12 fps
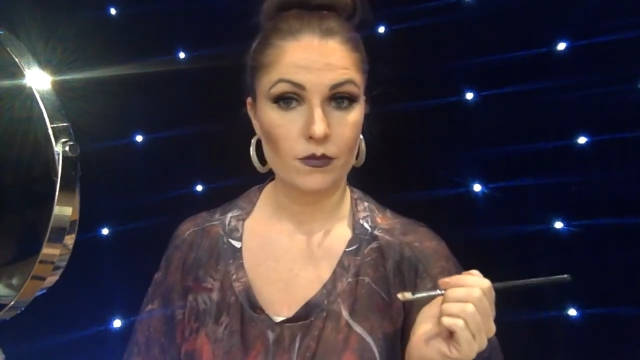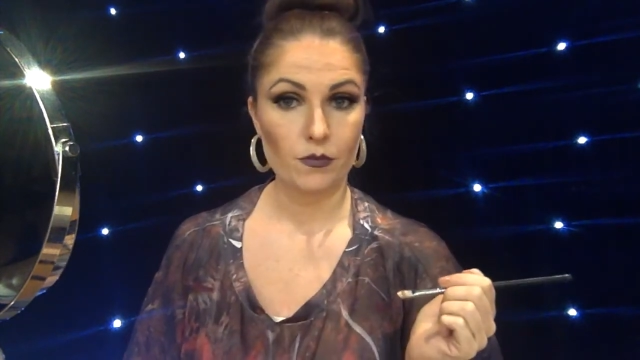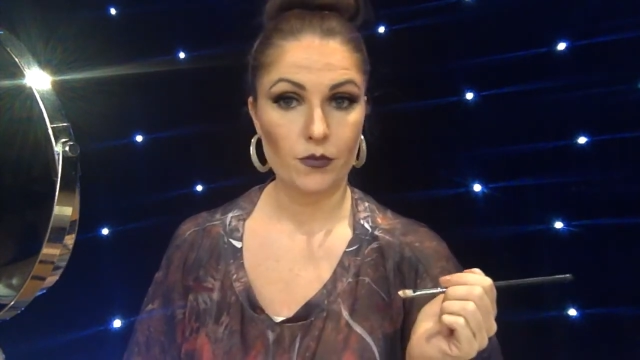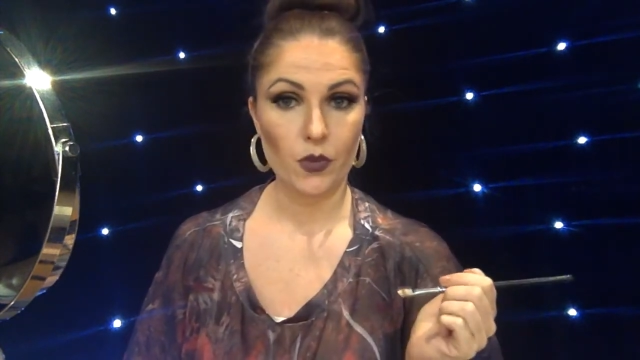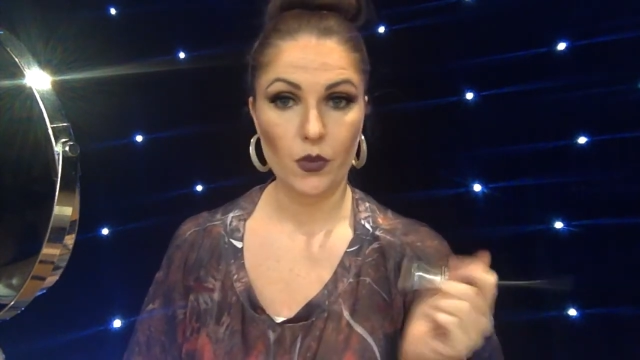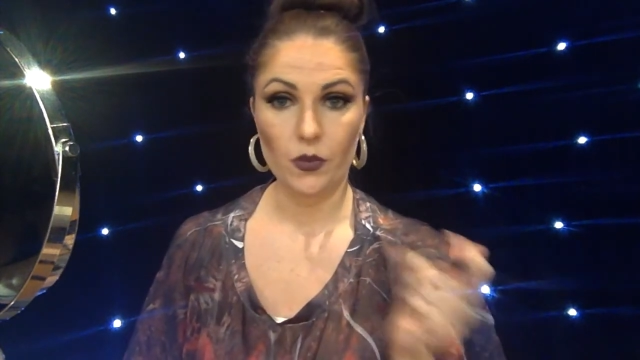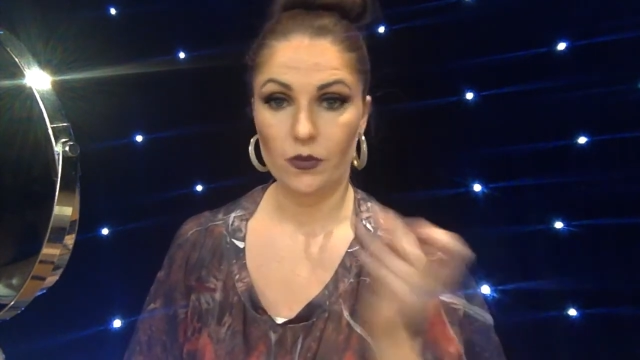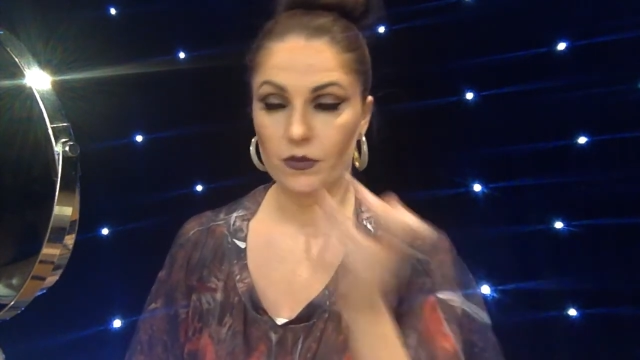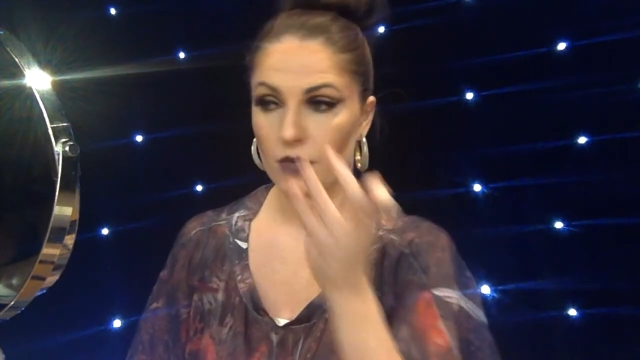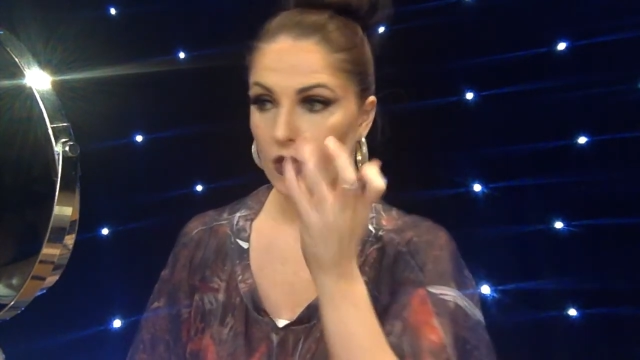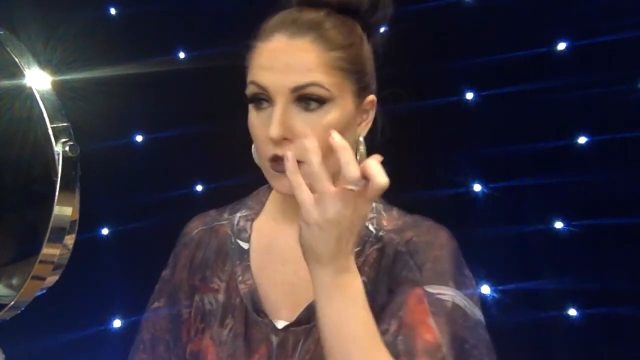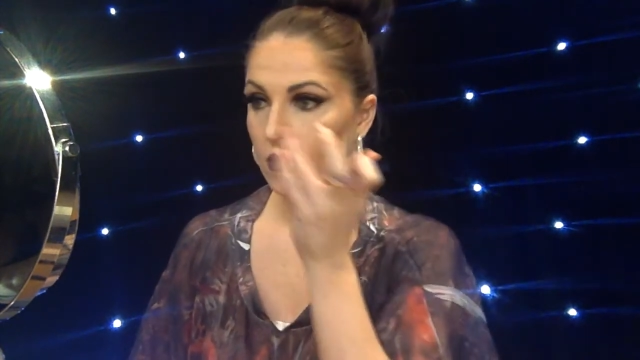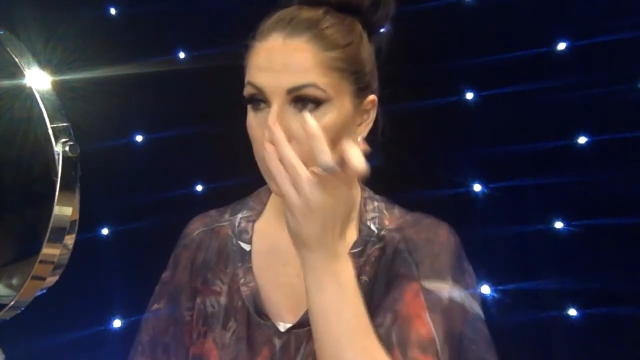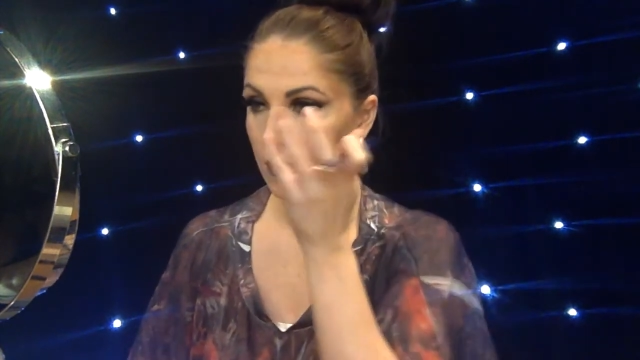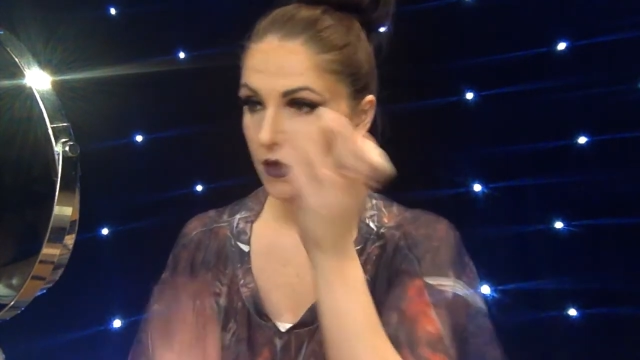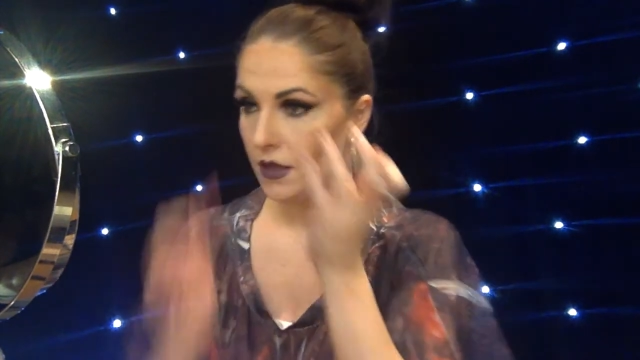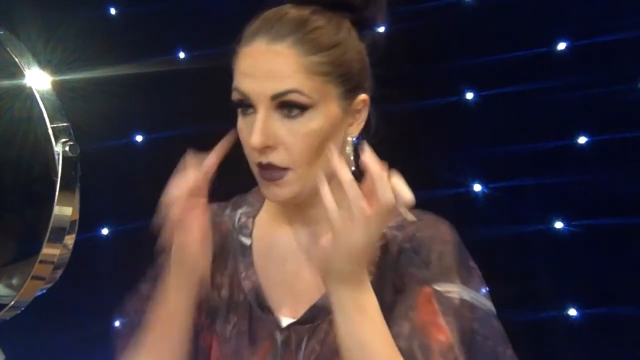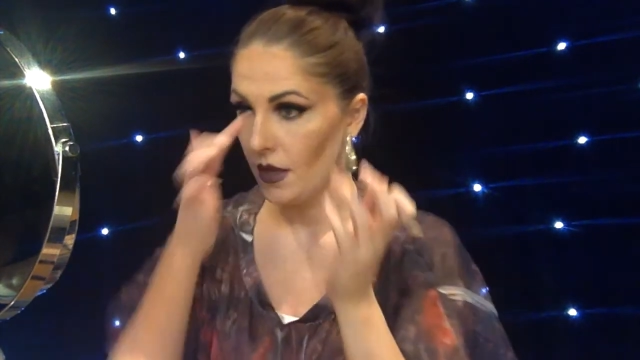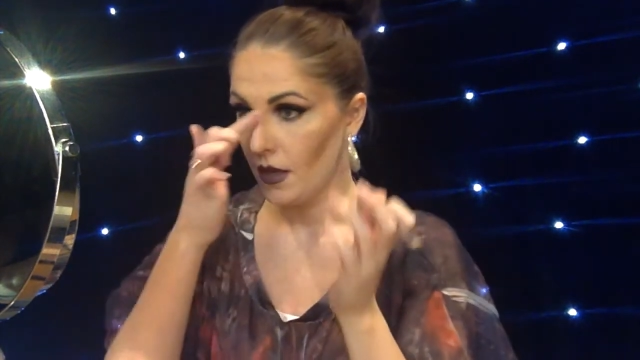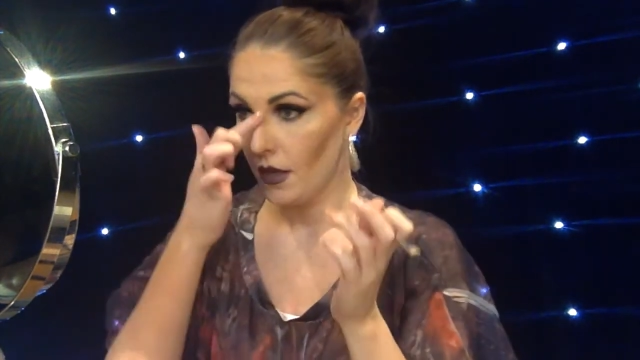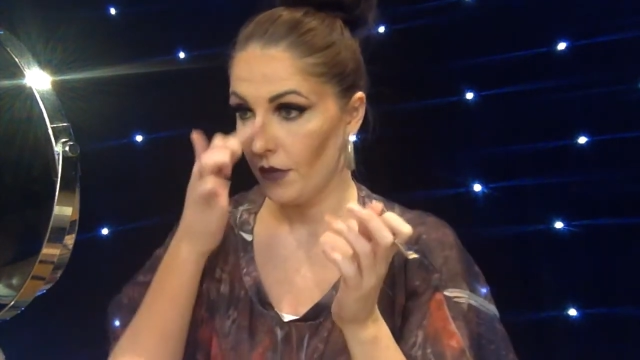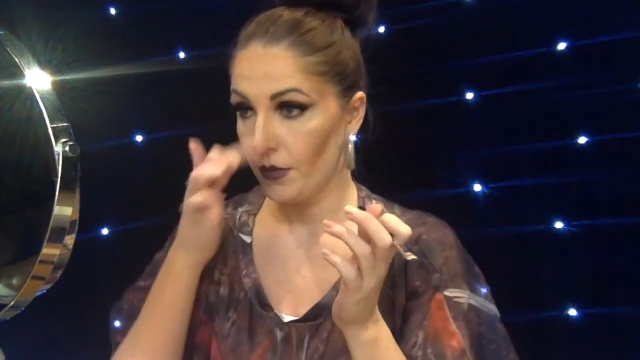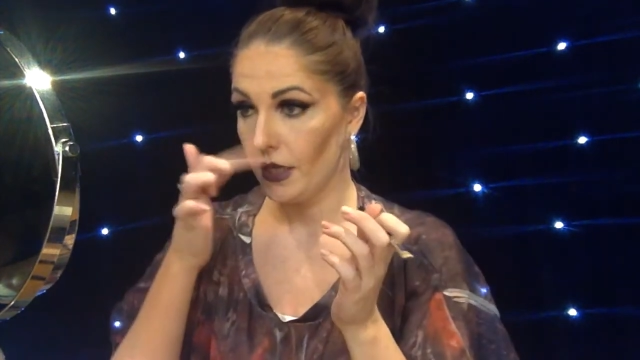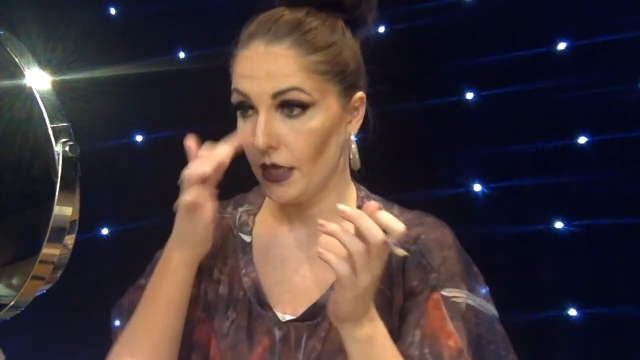Boom.
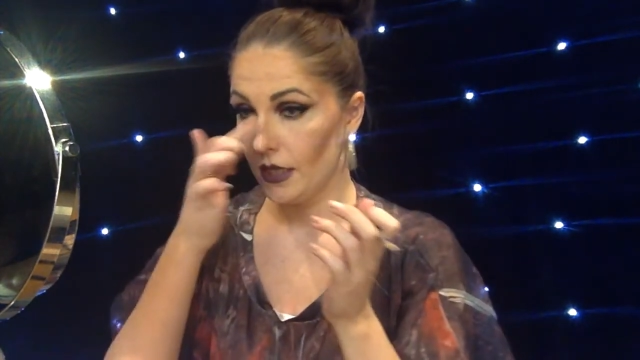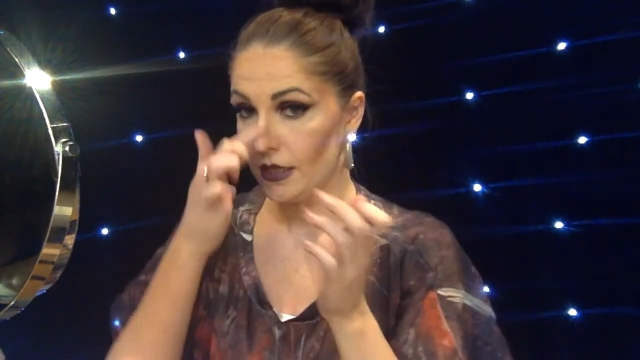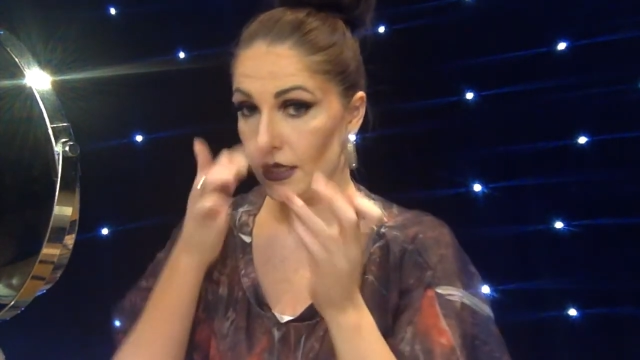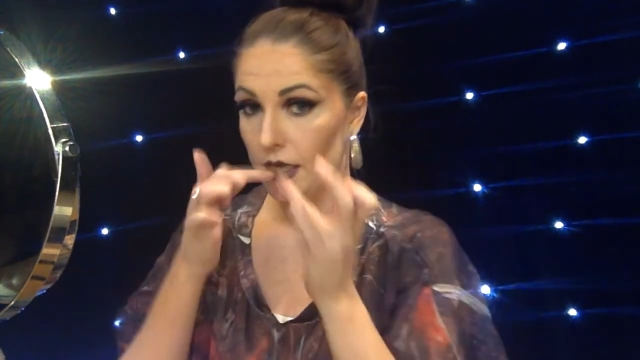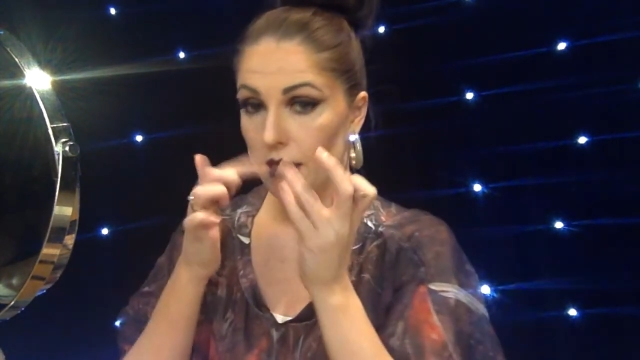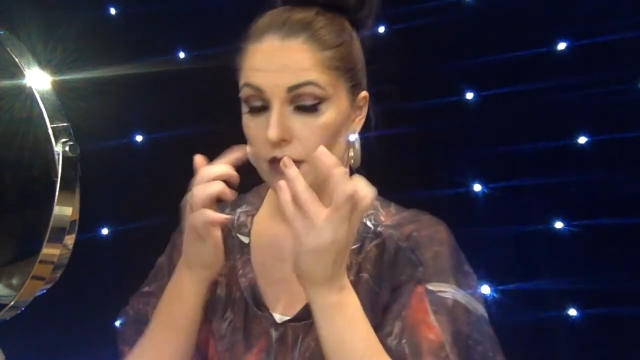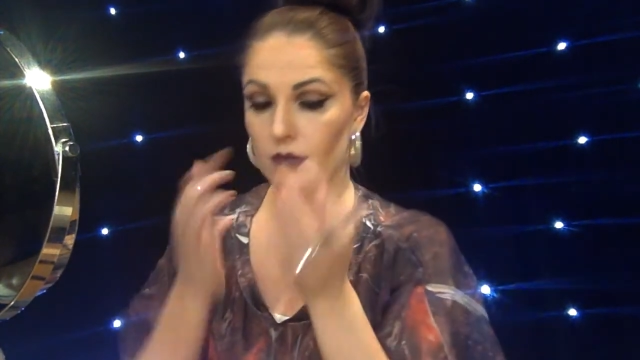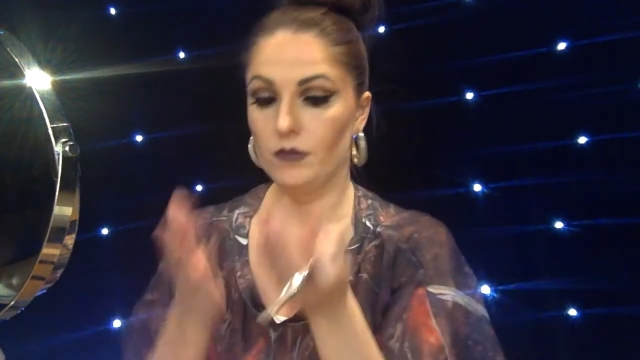Blend it in.